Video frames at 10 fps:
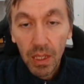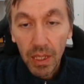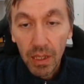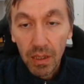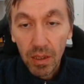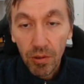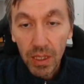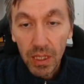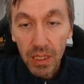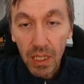And the
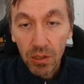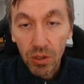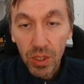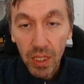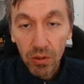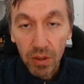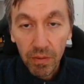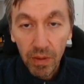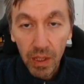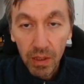threat is now to take on
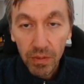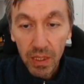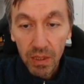f5, knight